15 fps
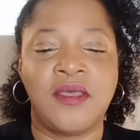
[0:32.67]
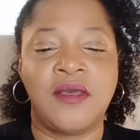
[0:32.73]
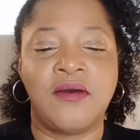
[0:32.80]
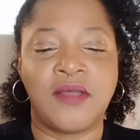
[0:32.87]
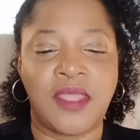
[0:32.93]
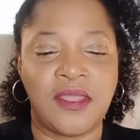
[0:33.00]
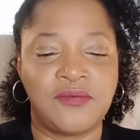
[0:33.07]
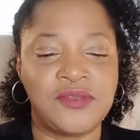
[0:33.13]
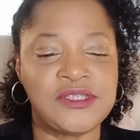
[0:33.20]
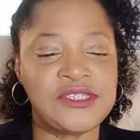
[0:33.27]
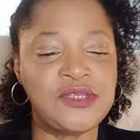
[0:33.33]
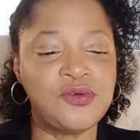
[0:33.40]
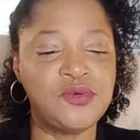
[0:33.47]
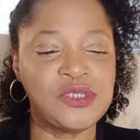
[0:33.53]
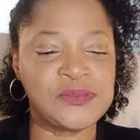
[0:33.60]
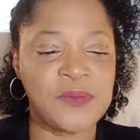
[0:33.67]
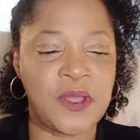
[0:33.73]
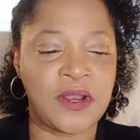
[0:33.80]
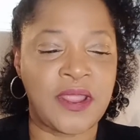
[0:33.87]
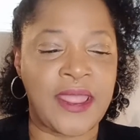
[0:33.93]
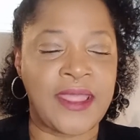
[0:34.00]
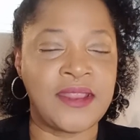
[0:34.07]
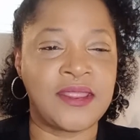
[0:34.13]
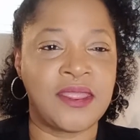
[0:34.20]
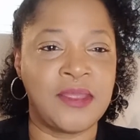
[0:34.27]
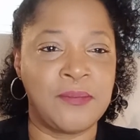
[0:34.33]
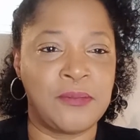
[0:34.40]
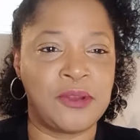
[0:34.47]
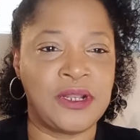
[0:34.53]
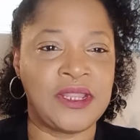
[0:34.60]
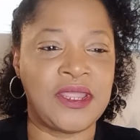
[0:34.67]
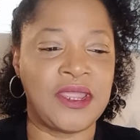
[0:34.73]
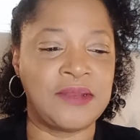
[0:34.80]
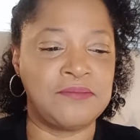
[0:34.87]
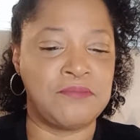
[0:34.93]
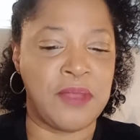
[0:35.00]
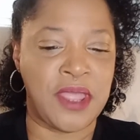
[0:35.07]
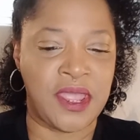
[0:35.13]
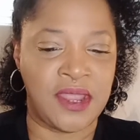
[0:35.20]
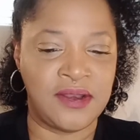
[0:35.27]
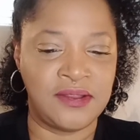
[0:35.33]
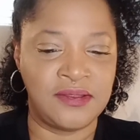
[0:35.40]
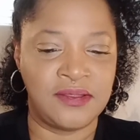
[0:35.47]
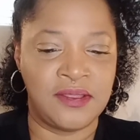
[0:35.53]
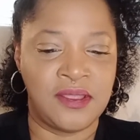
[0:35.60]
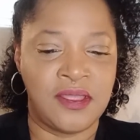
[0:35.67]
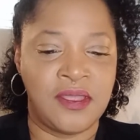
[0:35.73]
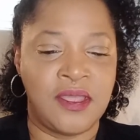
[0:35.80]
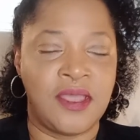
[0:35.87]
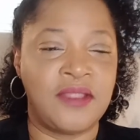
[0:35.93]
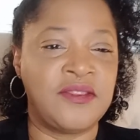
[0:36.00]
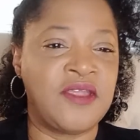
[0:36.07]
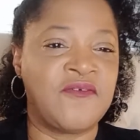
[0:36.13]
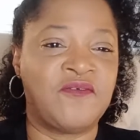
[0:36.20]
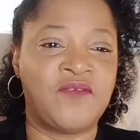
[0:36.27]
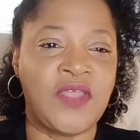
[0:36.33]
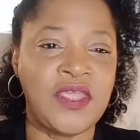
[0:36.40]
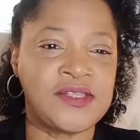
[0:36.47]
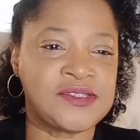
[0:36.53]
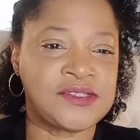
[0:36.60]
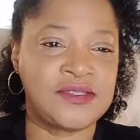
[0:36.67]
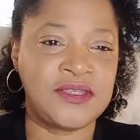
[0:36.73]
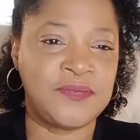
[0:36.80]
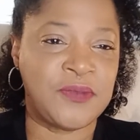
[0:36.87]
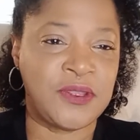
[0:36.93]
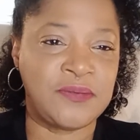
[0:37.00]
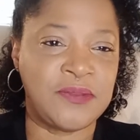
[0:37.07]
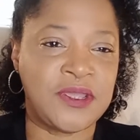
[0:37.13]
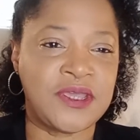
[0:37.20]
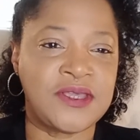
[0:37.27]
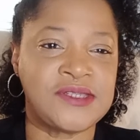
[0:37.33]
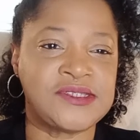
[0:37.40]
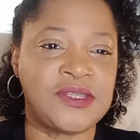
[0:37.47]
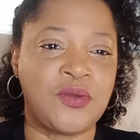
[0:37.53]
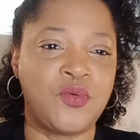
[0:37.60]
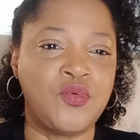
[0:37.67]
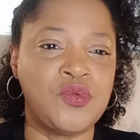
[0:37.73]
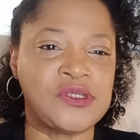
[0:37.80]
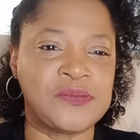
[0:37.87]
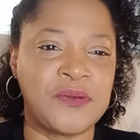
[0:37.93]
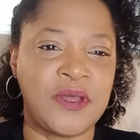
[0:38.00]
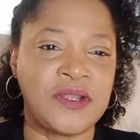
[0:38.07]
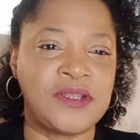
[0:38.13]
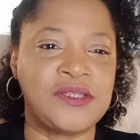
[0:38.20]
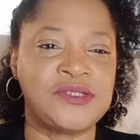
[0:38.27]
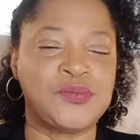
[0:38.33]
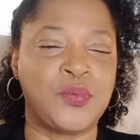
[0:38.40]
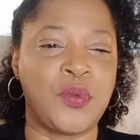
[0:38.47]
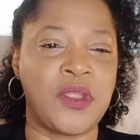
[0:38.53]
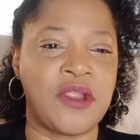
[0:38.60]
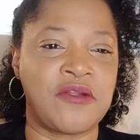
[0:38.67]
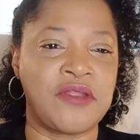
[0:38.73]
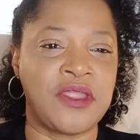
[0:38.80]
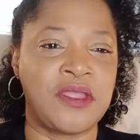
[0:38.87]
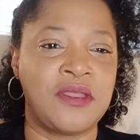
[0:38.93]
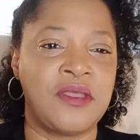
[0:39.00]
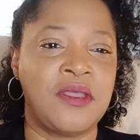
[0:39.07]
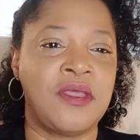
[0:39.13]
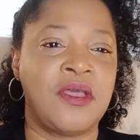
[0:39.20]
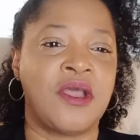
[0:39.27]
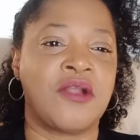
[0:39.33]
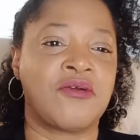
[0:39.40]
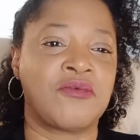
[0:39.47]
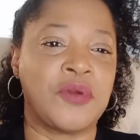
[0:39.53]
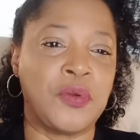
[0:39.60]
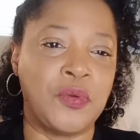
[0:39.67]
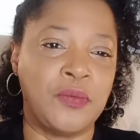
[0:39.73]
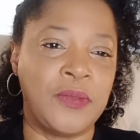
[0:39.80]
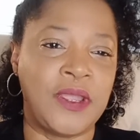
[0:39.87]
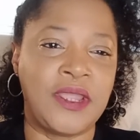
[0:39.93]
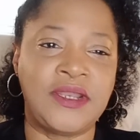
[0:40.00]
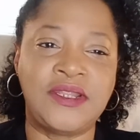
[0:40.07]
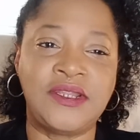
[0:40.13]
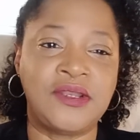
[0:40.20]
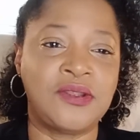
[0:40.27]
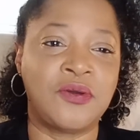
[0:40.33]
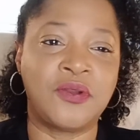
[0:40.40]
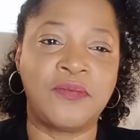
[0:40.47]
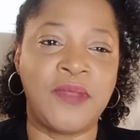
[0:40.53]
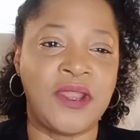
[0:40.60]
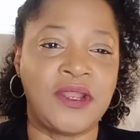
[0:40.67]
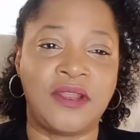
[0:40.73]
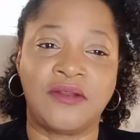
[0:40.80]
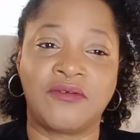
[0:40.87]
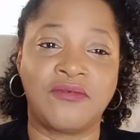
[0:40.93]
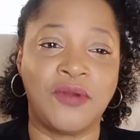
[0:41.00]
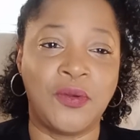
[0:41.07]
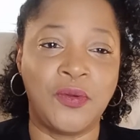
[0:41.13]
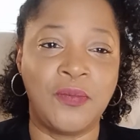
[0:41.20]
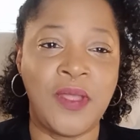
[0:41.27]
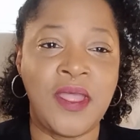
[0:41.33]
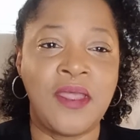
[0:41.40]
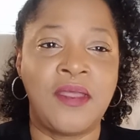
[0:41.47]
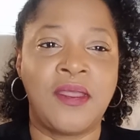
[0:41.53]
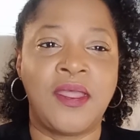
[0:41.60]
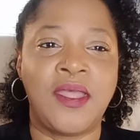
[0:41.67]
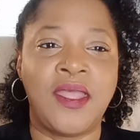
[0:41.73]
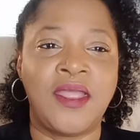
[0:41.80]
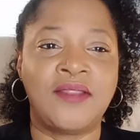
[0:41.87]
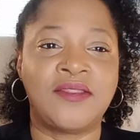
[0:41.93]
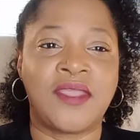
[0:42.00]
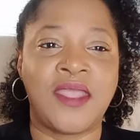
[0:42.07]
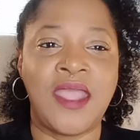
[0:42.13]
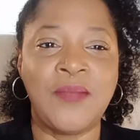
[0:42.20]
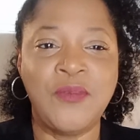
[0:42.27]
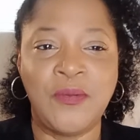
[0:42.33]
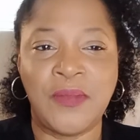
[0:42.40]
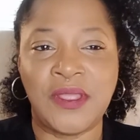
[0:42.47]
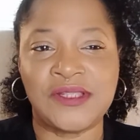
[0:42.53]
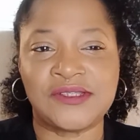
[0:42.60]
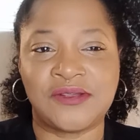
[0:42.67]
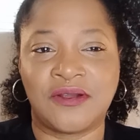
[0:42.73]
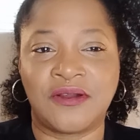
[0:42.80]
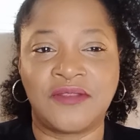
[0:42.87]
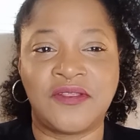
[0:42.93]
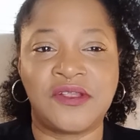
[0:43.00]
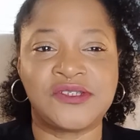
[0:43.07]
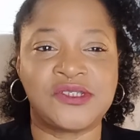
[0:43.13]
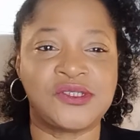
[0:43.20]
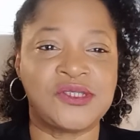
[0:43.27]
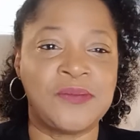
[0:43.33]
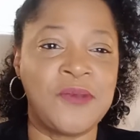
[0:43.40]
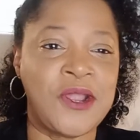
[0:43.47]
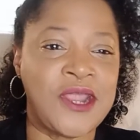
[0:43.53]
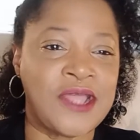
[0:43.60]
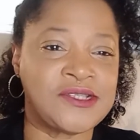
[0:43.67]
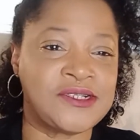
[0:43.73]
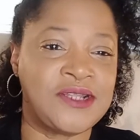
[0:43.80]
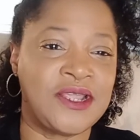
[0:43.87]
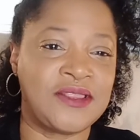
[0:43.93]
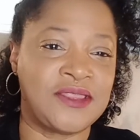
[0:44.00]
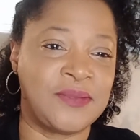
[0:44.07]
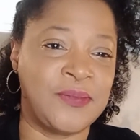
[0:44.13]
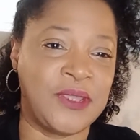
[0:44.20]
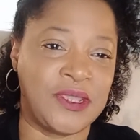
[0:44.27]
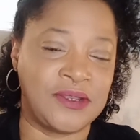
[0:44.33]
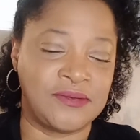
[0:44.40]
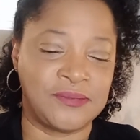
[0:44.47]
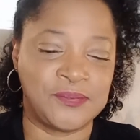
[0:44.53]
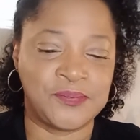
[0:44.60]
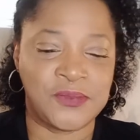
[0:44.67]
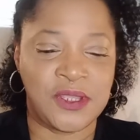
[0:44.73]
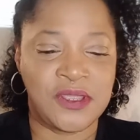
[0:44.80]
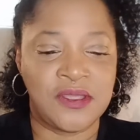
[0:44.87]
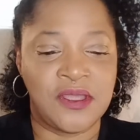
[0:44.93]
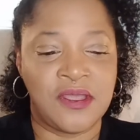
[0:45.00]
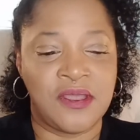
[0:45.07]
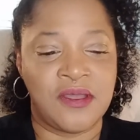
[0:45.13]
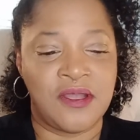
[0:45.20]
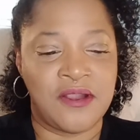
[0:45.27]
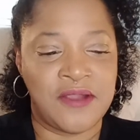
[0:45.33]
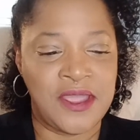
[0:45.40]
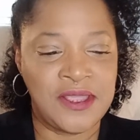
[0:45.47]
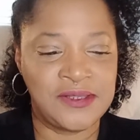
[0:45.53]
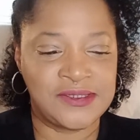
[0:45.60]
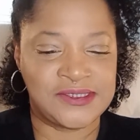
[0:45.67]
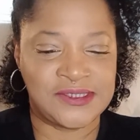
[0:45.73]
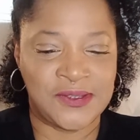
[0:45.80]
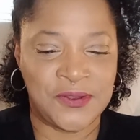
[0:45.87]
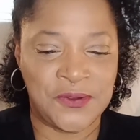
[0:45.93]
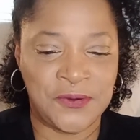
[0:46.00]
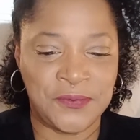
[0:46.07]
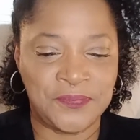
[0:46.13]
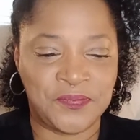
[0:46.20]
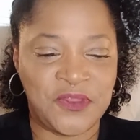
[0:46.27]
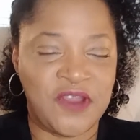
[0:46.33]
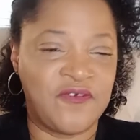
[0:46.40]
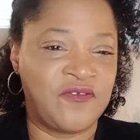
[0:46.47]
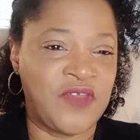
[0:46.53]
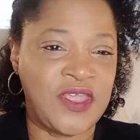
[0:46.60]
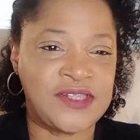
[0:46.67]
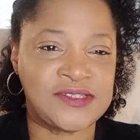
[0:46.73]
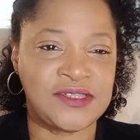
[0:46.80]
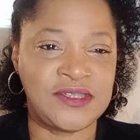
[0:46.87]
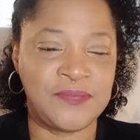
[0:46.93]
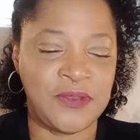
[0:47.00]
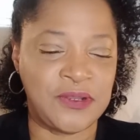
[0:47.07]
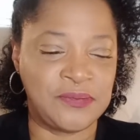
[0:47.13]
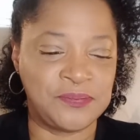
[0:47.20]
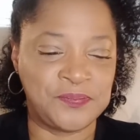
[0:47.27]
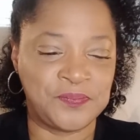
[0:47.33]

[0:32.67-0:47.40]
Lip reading: Okay, we see Usman and Kimberly in bed, and they're fake sleeping because Usman is wearing a robe and he didn't go to bed in a robe. And the cameramen are there, so somebody had to let them in. All right, so they're fake sleeping.